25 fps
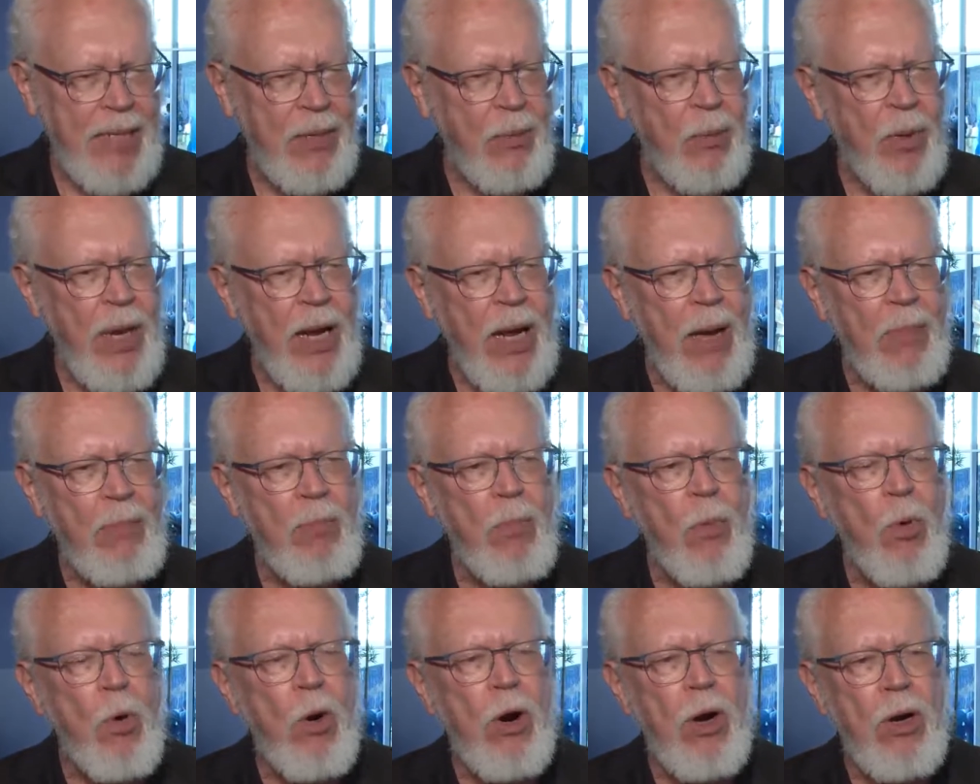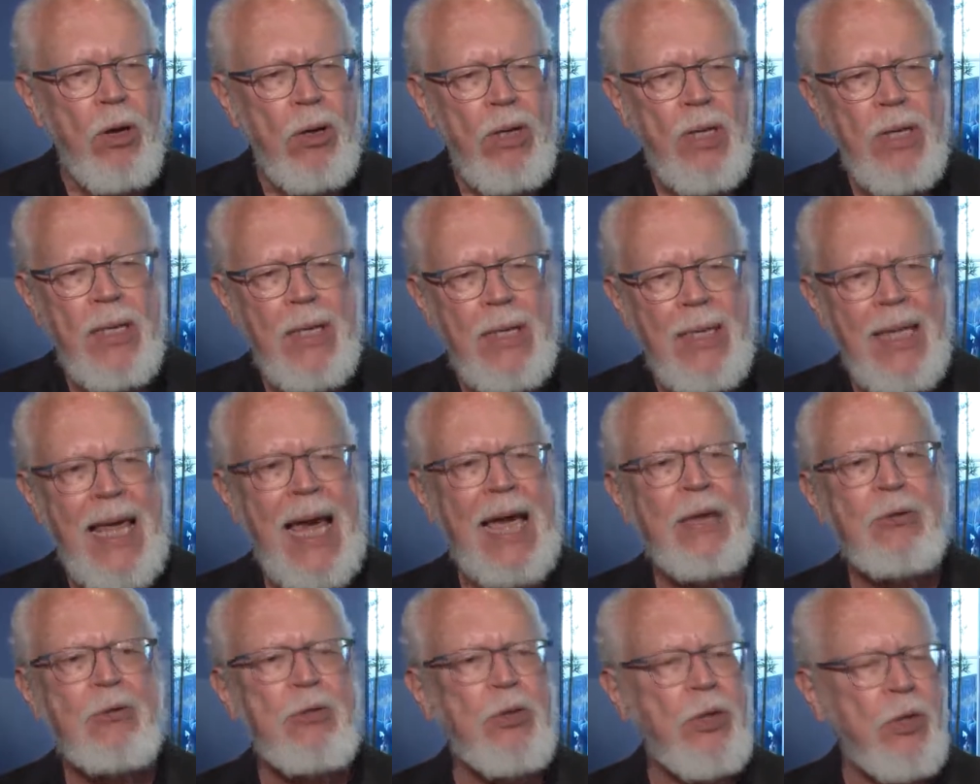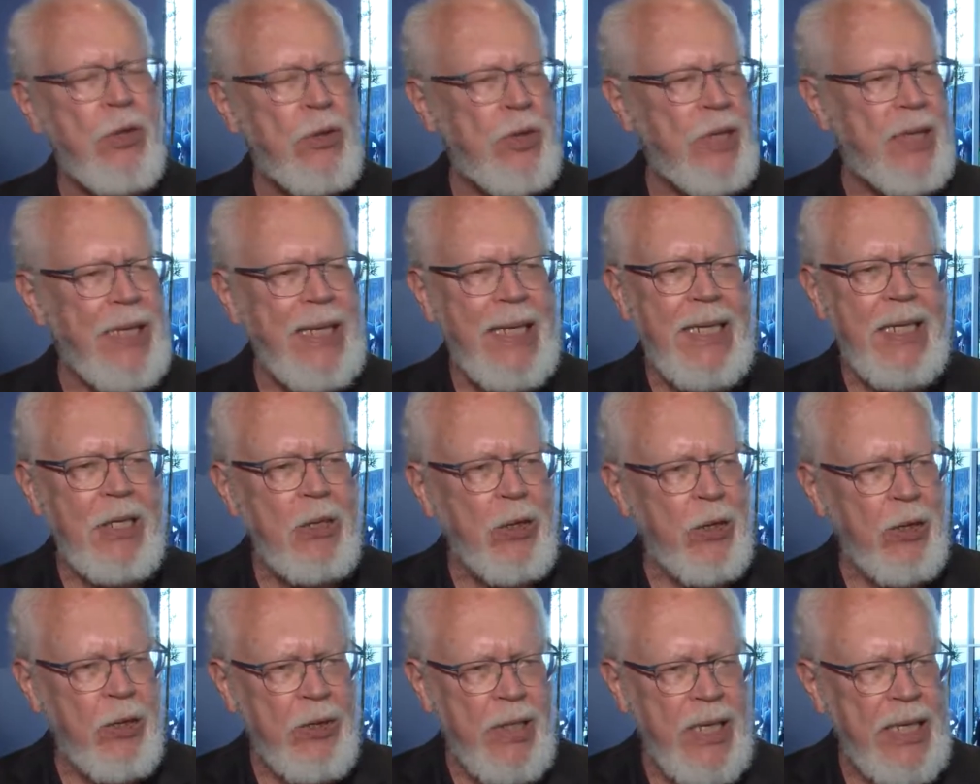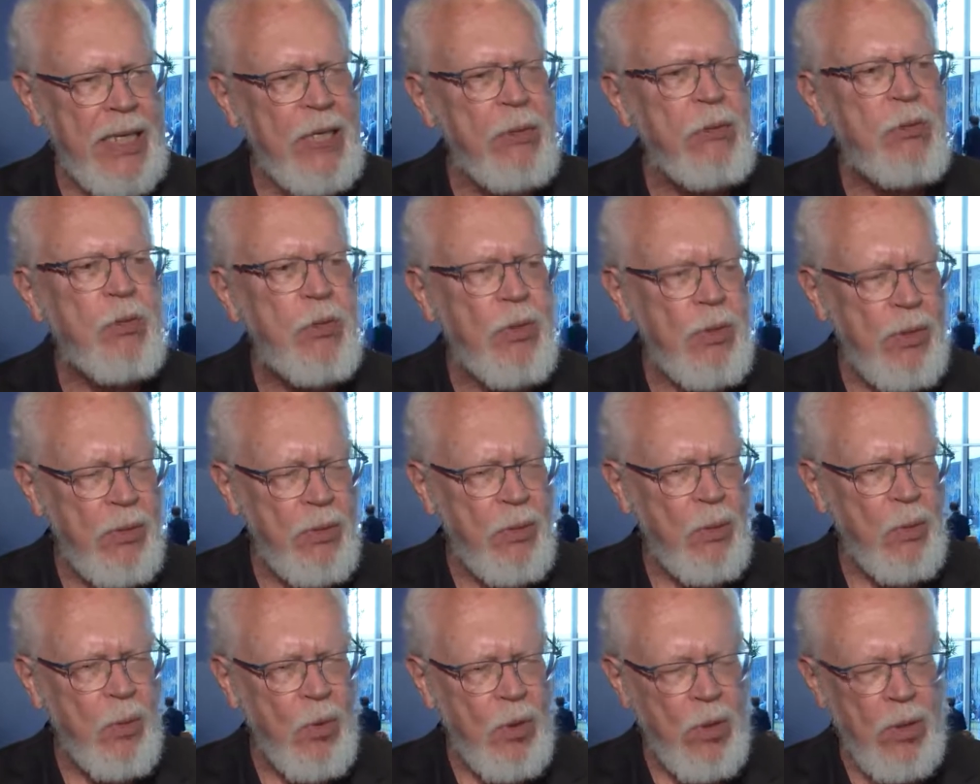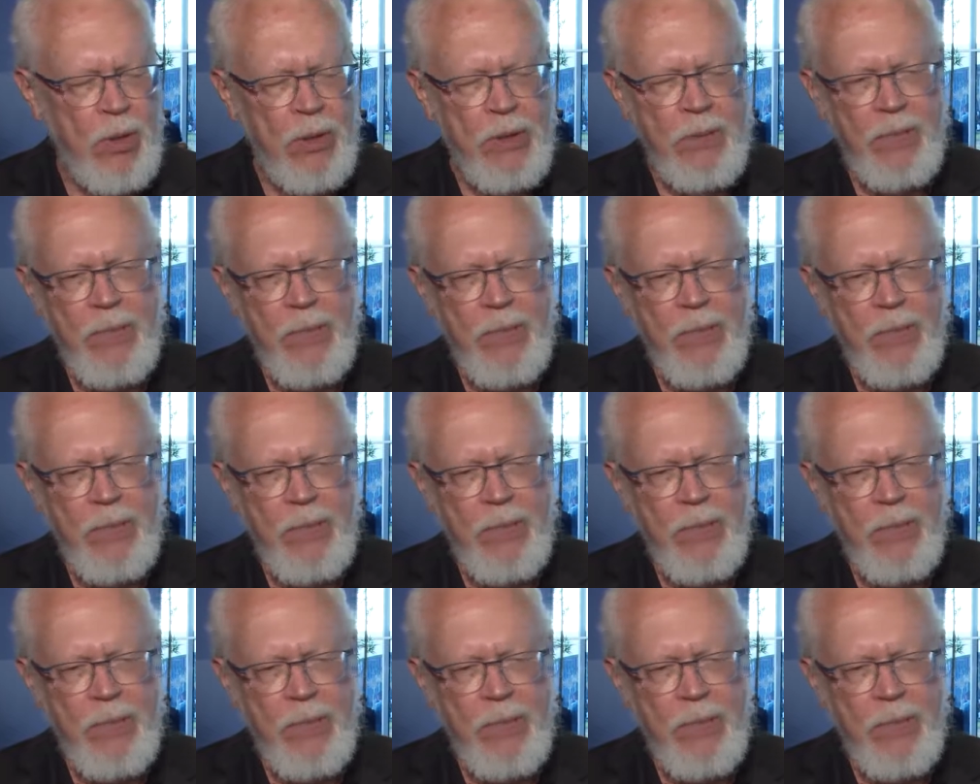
It went up more last year than any year in the history of the world.